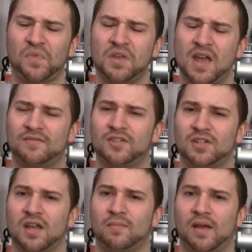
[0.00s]
You have to
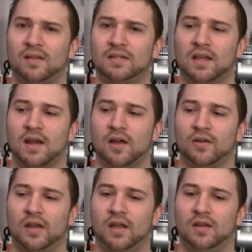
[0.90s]
just kind of balance that
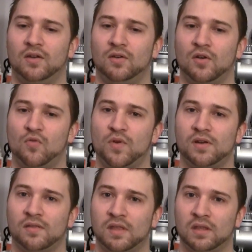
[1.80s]
out and know
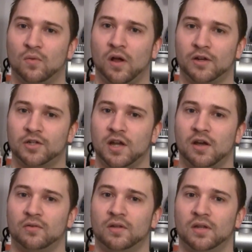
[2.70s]
when to thin the wash
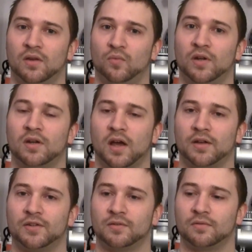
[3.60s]
out and when
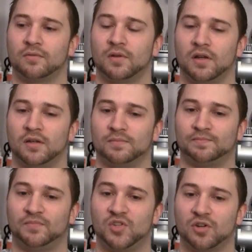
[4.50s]
not
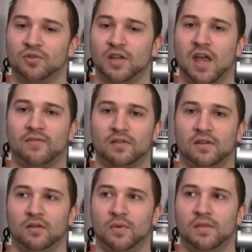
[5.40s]
to. Generally having it a
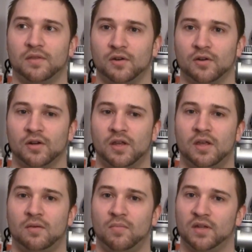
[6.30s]
little bit thinner
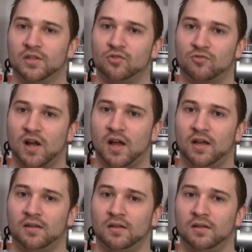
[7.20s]
makes it
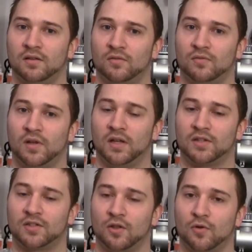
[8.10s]
dry a little
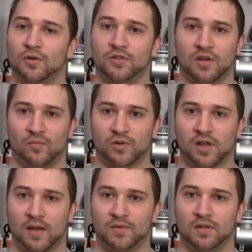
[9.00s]
slower, so you have more
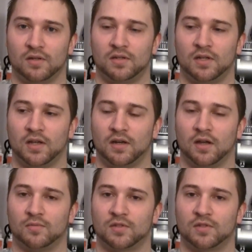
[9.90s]
time to get it up.